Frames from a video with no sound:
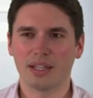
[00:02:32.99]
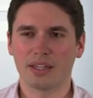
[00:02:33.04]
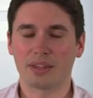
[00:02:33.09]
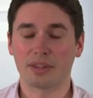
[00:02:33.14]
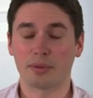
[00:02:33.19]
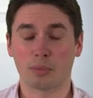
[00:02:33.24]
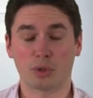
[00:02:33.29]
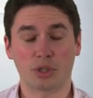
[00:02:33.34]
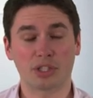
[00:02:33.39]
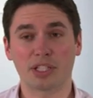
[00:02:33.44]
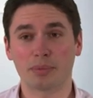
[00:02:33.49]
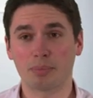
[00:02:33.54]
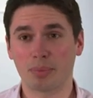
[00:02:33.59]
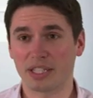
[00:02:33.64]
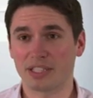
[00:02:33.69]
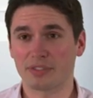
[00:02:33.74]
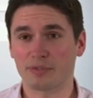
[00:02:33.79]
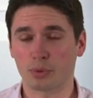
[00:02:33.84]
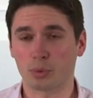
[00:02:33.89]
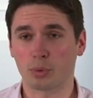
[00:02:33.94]
The
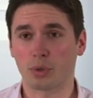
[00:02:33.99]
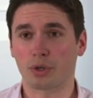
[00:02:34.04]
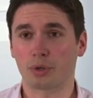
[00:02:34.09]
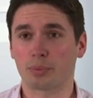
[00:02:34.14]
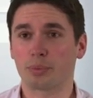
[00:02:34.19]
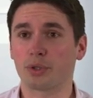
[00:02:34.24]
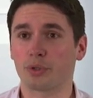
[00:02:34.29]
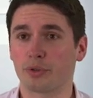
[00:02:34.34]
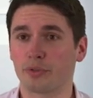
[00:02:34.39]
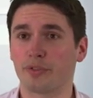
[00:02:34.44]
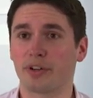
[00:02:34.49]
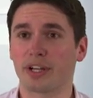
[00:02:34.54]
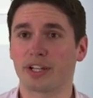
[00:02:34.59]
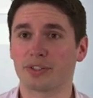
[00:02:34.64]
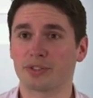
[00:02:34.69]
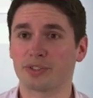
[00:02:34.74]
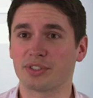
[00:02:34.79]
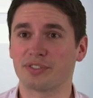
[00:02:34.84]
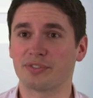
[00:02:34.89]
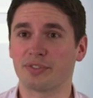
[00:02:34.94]
marketplace for water
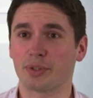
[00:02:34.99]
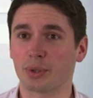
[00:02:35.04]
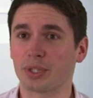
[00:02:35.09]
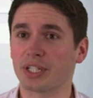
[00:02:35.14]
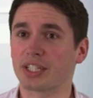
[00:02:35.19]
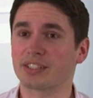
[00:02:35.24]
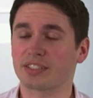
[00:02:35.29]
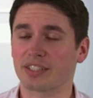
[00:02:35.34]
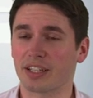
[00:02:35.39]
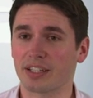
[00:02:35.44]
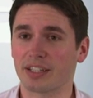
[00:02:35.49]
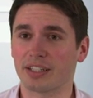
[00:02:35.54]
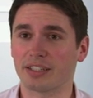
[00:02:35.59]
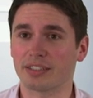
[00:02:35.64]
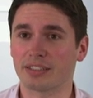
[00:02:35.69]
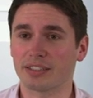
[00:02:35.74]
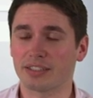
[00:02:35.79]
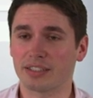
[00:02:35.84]
purifiers is very exciting.